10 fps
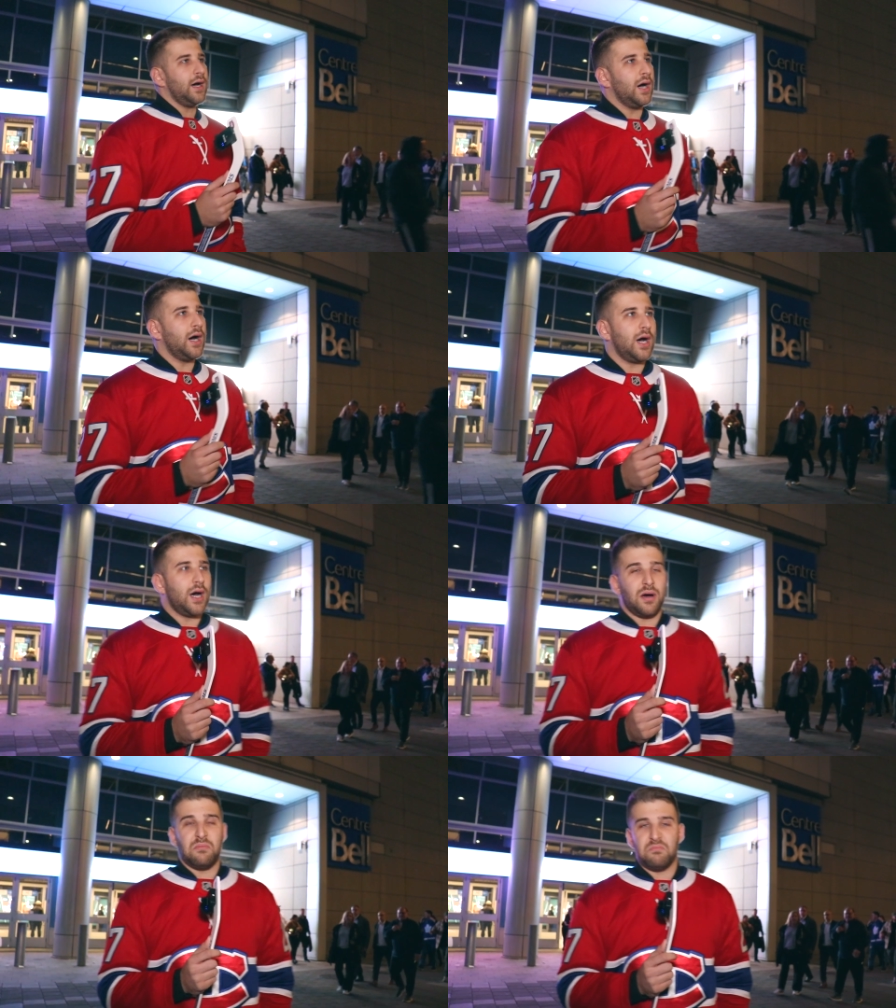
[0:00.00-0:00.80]

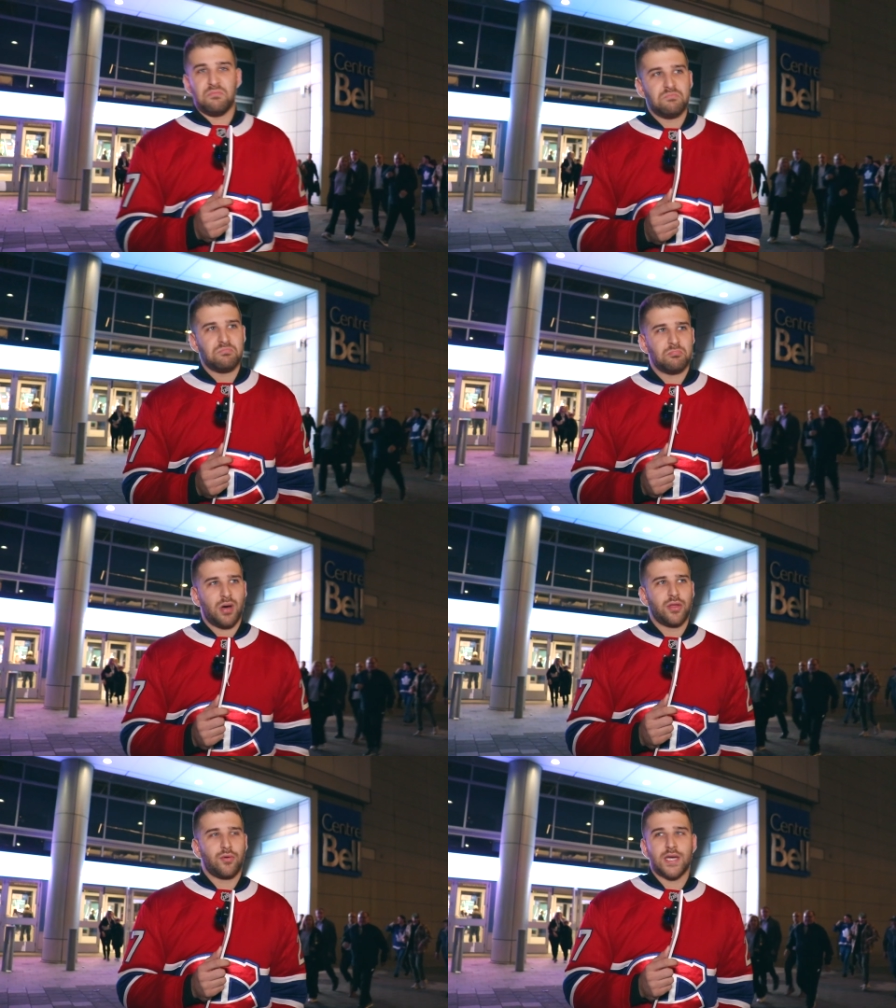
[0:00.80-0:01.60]
Um,
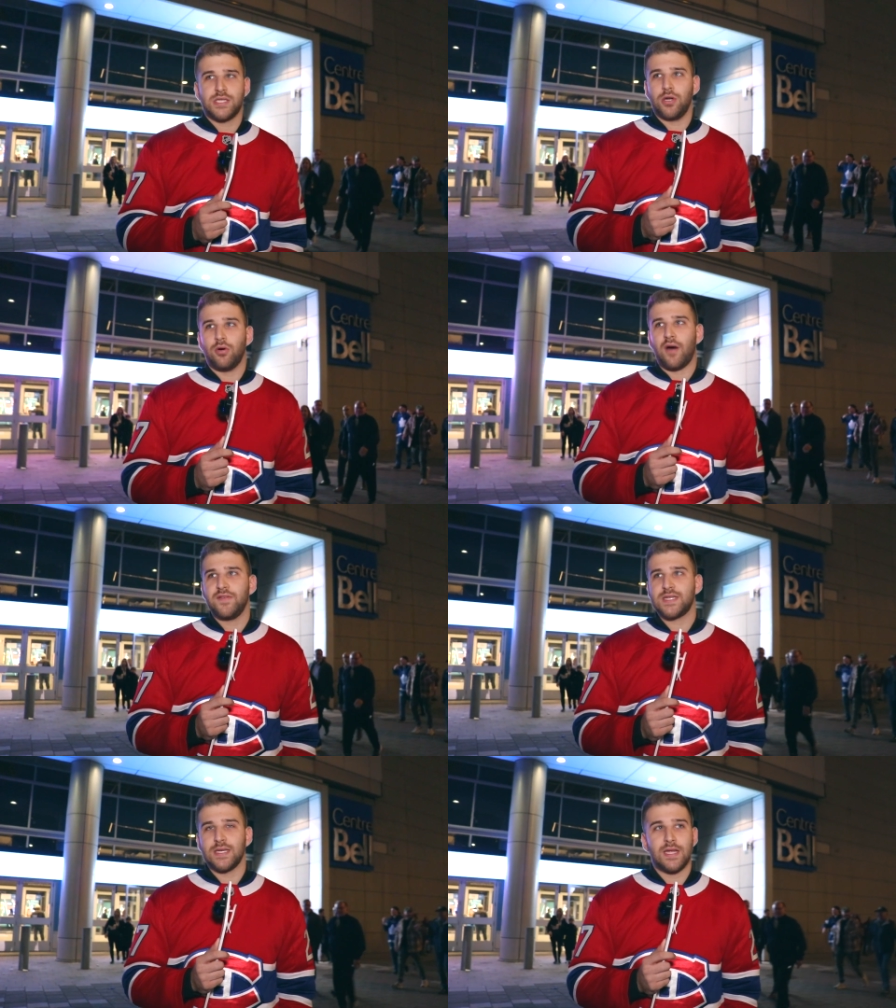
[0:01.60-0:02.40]
Otherwise, you know,
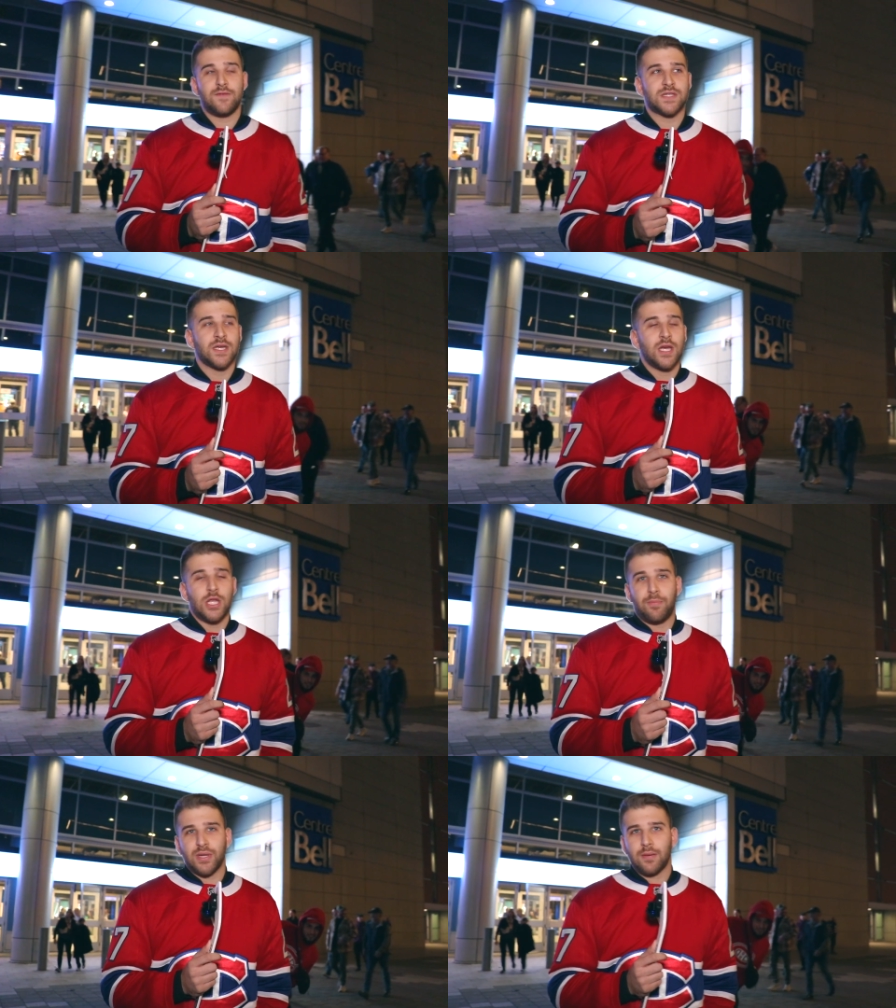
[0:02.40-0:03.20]
obviously Leafs,
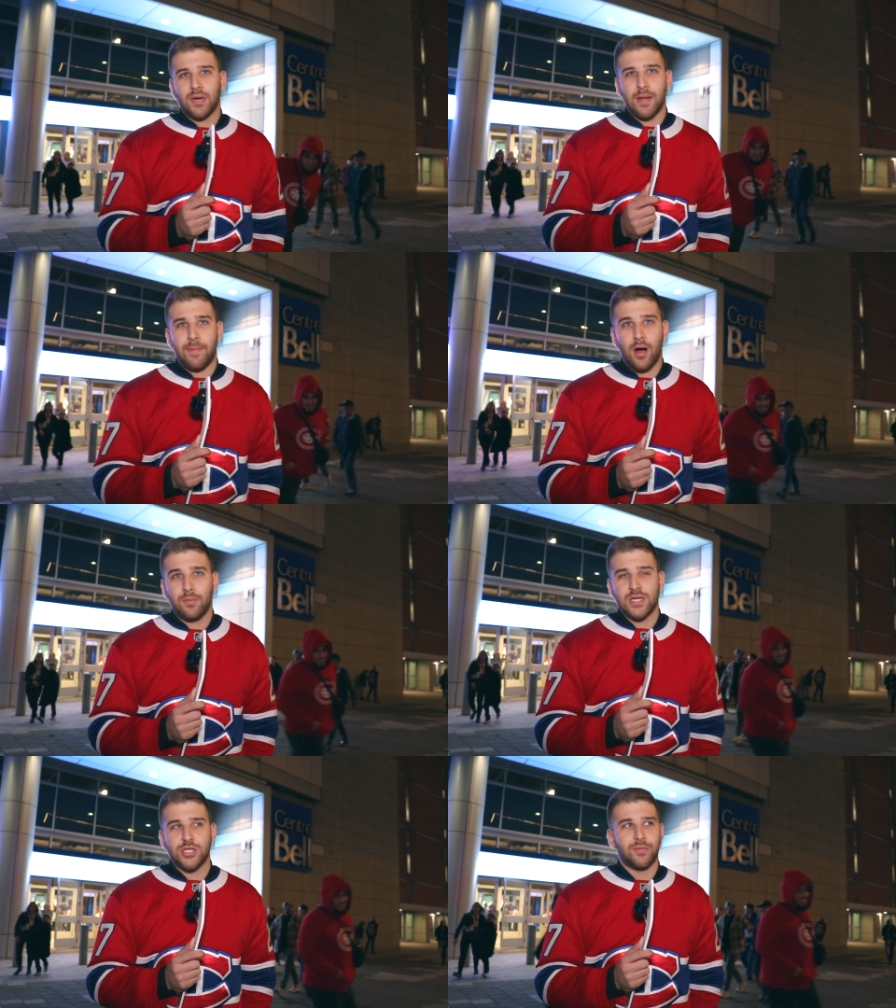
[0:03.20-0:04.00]
you put them on the power
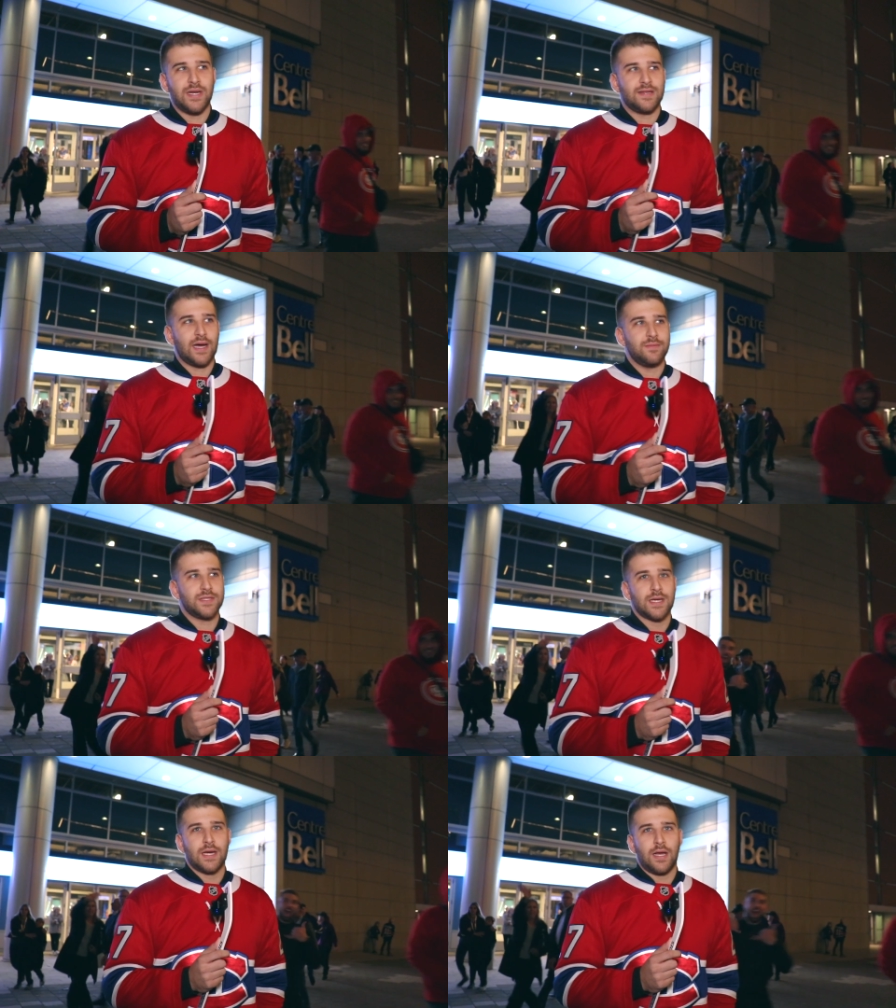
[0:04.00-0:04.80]
play so many
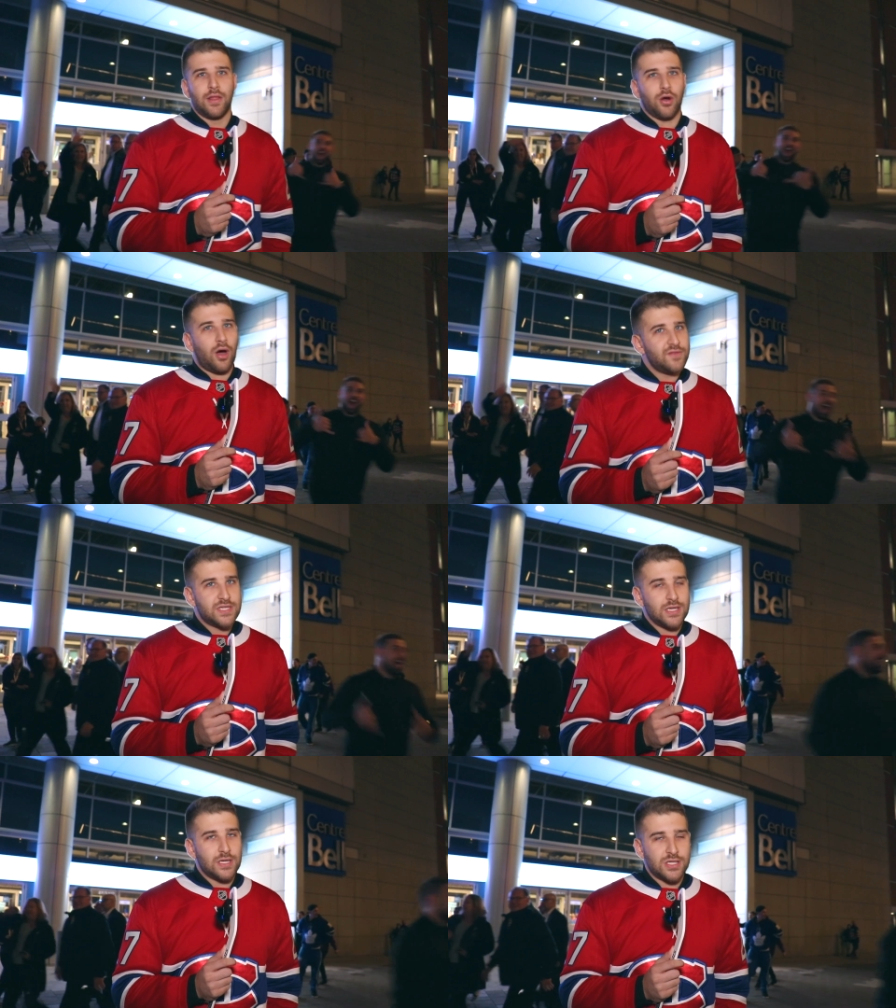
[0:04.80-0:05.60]
times, they're
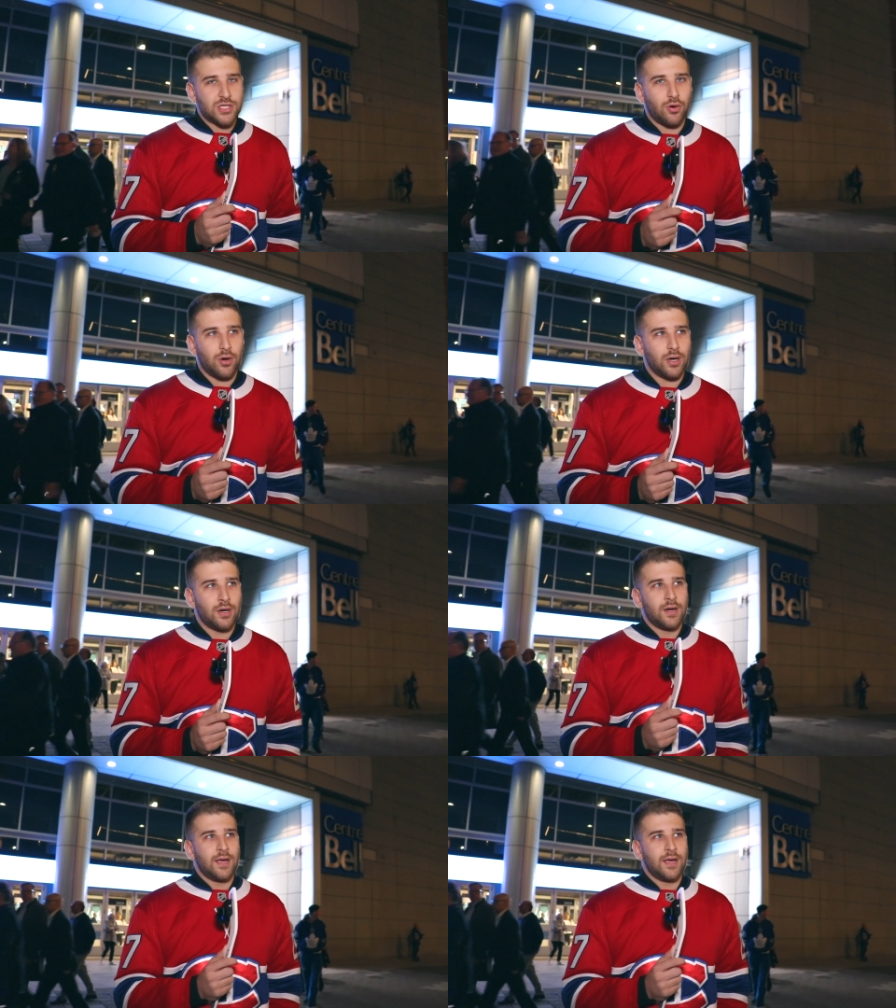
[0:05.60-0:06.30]
obviously going to score.